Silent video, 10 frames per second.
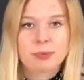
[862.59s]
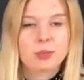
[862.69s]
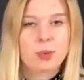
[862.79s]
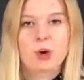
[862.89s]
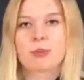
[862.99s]

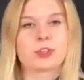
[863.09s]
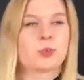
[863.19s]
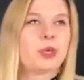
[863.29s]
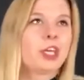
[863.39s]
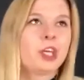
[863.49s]
But of
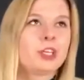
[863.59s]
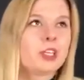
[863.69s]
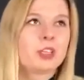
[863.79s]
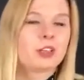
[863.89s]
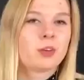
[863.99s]
course we
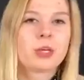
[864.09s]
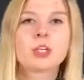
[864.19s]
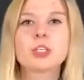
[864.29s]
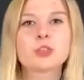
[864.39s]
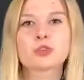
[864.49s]

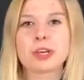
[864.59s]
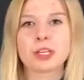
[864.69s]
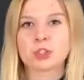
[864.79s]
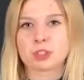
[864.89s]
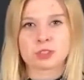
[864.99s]
couldn't
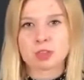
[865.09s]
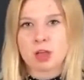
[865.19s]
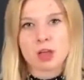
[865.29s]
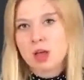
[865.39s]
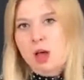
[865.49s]
drink just
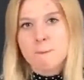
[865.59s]
the